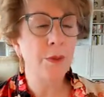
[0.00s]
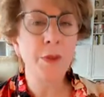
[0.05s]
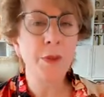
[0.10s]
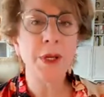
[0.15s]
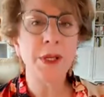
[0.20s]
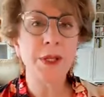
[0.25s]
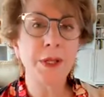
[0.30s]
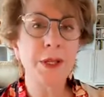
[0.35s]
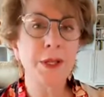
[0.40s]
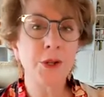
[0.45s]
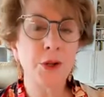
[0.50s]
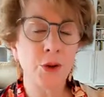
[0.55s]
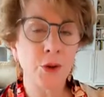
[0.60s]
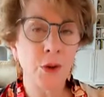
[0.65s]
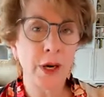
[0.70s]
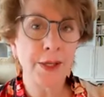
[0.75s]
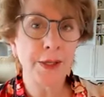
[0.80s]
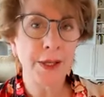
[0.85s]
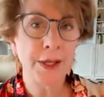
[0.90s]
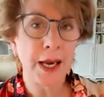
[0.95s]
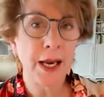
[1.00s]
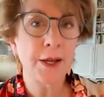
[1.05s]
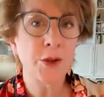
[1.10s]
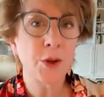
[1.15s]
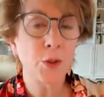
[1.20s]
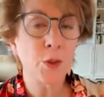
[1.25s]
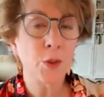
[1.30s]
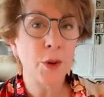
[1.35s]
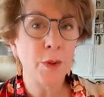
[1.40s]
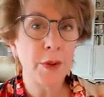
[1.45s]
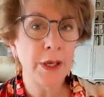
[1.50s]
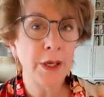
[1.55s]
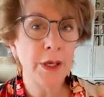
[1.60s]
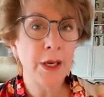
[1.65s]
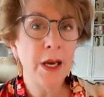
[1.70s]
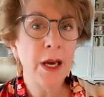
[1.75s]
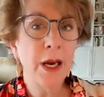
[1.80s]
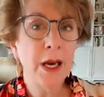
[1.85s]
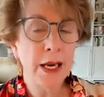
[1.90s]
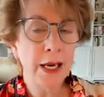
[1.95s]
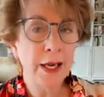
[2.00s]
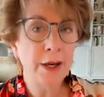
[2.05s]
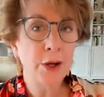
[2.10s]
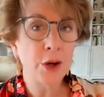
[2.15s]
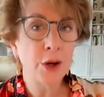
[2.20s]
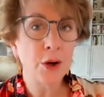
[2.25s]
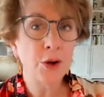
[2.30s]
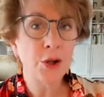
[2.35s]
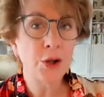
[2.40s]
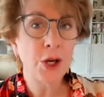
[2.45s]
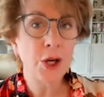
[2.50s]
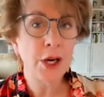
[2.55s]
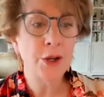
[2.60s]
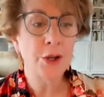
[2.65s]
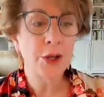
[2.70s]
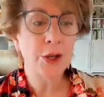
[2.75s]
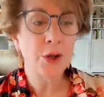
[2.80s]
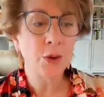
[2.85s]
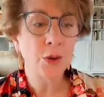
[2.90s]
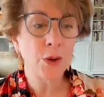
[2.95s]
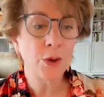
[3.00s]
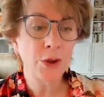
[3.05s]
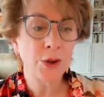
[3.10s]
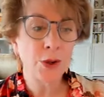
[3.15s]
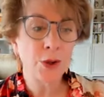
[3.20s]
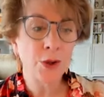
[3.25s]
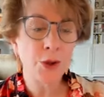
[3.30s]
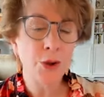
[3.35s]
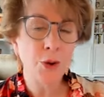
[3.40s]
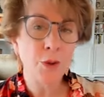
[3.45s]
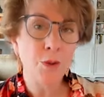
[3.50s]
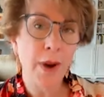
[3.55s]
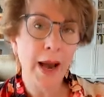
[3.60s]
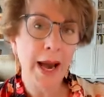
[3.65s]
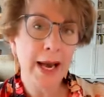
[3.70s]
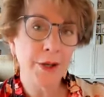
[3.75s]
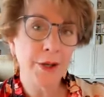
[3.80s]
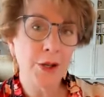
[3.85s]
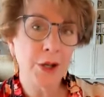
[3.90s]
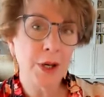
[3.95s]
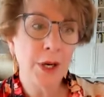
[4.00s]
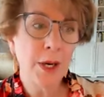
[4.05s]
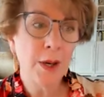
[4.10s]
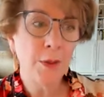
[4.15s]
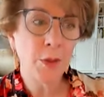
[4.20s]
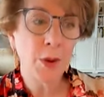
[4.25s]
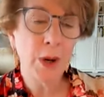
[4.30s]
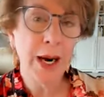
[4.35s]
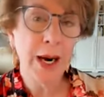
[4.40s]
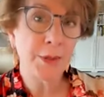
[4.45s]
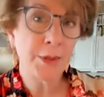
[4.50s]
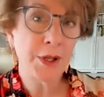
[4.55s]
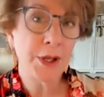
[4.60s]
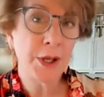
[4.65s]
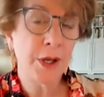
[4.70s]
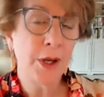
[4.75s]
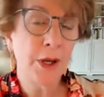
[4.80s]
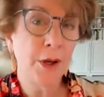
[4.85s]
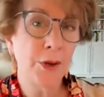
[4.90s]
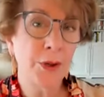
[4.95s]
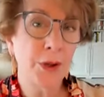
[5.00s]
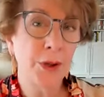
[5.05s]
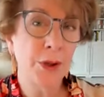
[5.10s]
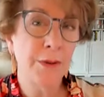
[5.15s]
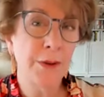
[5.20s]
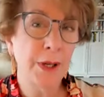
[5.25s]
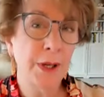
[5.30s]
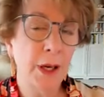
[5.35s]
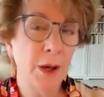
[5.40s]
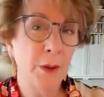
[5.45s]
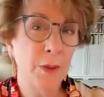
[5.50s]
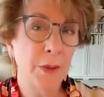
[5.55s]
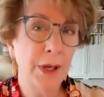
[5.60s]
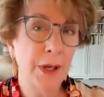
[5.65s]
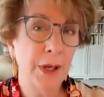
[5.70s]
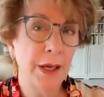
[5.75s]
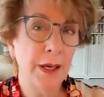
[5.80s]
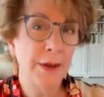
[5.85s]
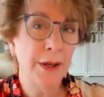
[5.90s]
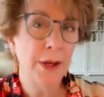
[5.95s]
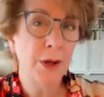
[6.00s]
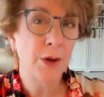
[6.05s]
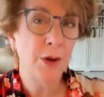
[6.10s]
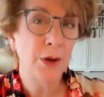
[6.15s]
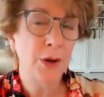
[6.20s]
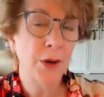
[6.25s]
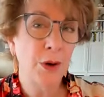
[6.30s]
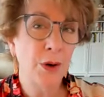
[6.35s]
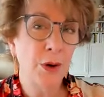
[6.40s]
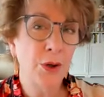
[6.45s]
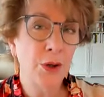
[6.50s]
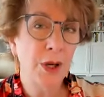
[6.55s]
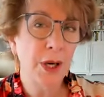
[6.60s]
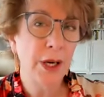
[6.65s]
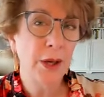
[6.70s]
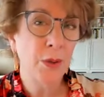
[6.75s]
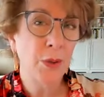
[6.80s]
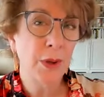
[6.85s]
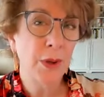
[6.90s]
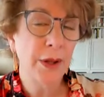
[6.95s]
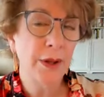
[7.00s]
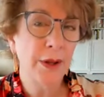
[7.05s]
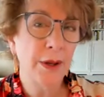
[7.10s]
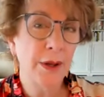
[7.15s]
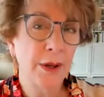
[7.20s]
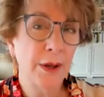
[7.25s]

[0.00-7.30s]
business dressed as a woman in negotiation, or should you match perhaps the culture of the company that you're negotiating with?